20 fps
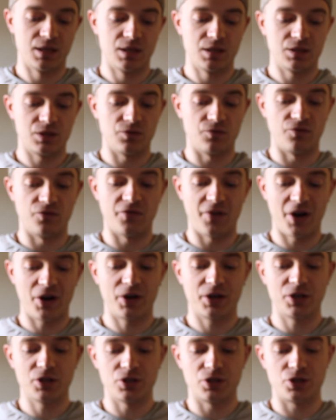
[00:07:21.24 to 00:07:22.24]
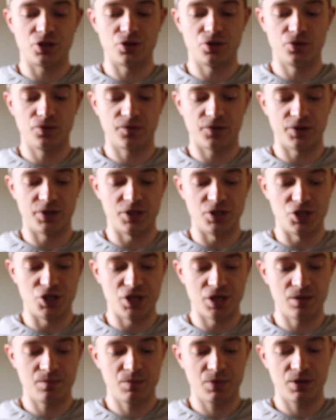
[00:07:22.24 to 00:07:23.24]
It's a very good shoe for the
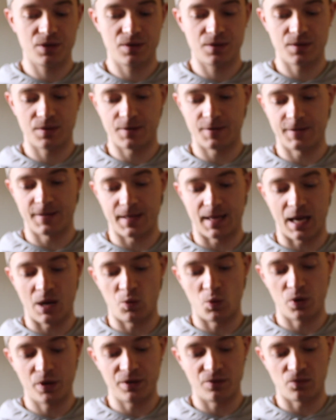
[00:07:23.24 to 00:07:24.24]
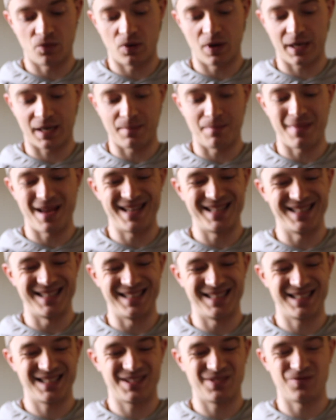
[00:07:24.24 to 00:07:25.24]
gym. I wouldn't recommend
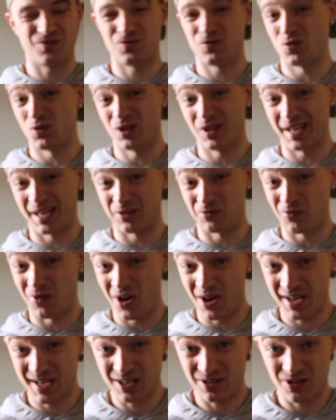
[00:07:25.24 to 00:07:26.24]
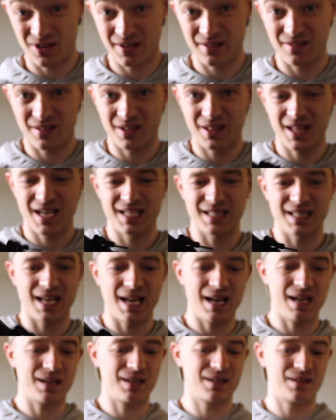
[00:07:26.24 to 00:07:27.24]
it for like running or anything like
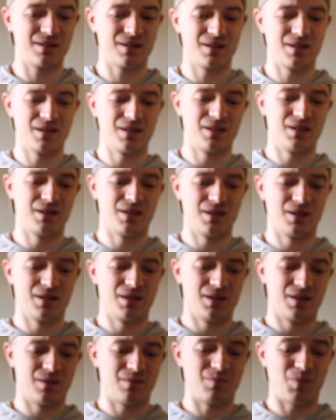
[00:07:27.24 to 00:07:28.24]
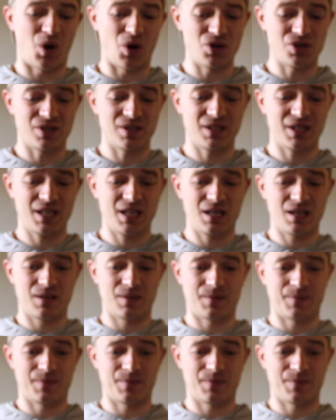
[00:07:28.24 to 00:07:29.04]
that, personally.